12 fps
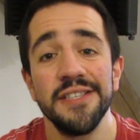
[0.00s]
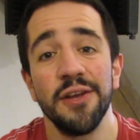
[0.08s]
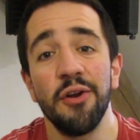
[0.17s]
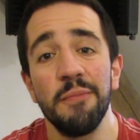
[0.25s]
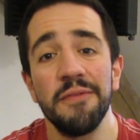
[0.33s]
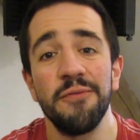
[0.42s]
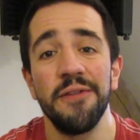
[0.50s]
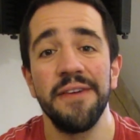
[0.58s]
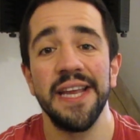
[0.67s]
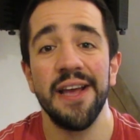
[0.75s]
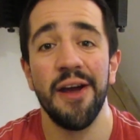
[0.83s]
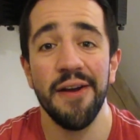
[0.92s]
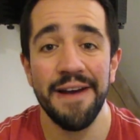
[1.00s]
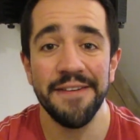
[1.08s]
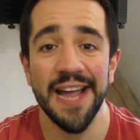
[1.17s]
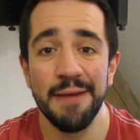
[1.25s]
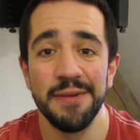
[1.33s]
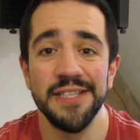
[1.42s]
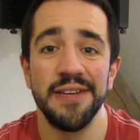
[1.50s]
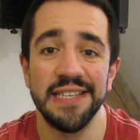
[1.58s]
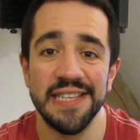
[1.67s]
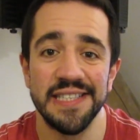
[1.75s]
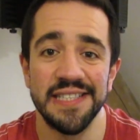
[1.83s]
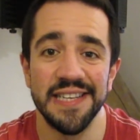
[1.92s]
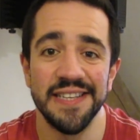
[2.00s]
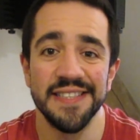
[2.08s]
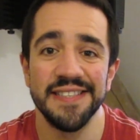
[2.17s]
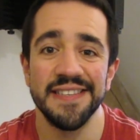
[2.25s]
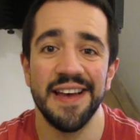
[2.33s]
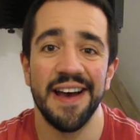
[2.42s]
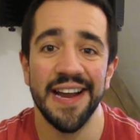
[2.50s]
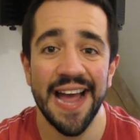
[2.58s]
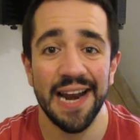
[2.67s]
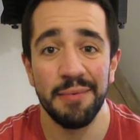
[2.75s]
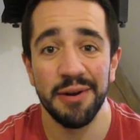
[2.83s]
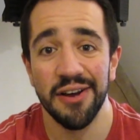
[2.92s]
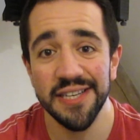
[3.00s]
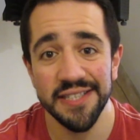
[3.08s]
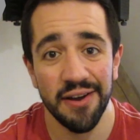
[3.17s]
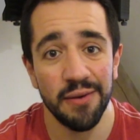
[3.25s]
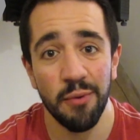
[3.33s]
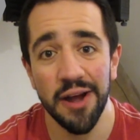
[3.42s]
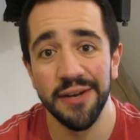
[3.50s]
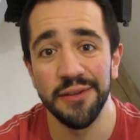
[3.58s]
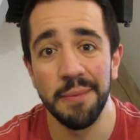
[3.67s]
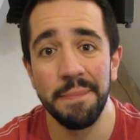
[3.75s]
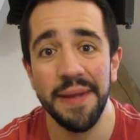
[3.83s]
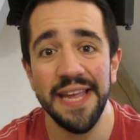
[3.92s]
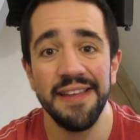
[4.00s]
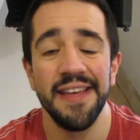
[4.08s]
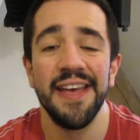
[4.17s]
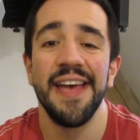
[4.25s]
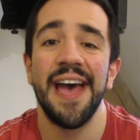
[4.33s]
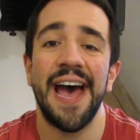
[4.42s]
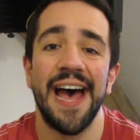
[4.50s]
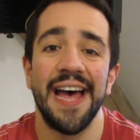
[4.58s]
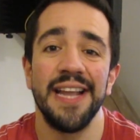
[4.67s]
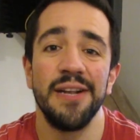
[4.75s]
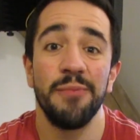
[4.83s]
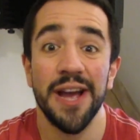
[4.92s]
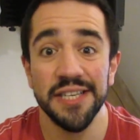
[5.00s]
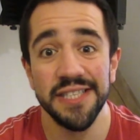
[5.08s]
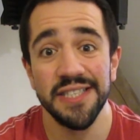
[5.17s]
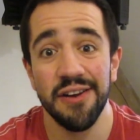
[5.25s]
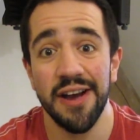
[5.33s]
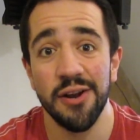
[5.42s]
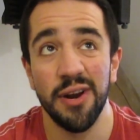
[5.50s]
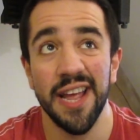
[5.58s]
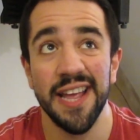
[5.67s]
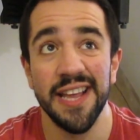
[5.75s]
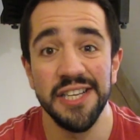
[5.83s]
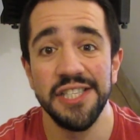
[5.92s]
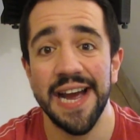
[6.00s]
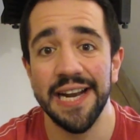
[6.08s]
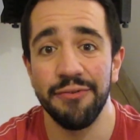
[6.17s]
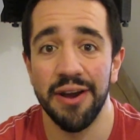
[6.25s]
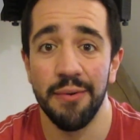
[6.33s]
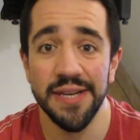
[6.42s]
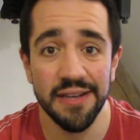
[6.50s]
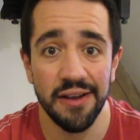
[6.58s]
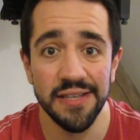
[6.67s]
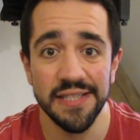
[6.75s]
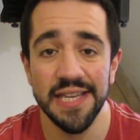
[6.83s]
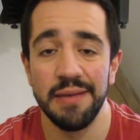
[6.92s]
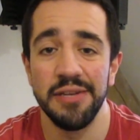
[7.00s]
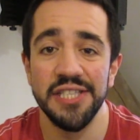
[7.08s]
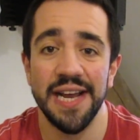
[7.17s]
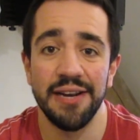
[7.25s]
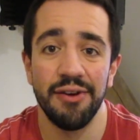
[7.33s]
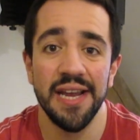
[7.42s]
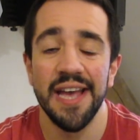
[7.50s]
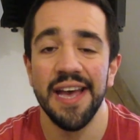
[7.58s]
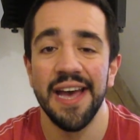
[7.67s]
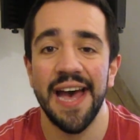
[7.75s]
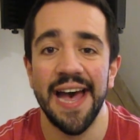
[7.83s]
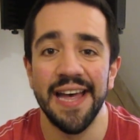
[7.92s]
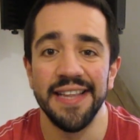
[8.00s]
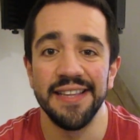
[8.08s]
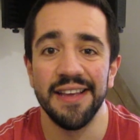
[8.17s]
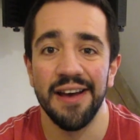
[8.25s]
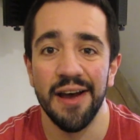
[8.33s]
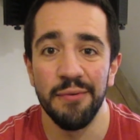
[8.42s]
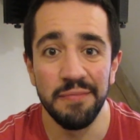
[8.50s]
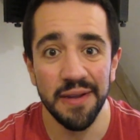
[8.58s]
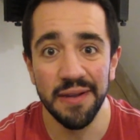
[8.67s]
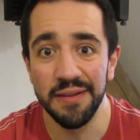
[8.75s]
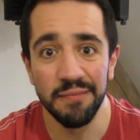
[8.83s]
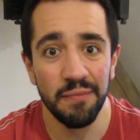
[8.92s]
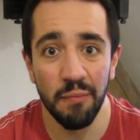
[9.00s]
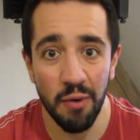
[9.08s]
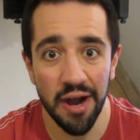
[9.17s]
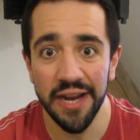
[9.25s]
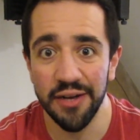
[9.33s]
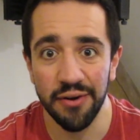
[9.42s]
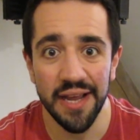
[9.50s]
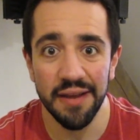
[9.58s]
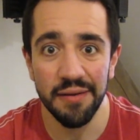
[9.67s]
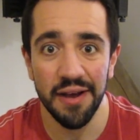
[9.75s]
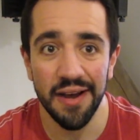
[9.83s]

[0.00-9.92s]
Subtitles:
So long before the video ever came into existence, Callum and I started working on the beat, and we actually started on it in January. I went to go and see him in January, and we've been working on it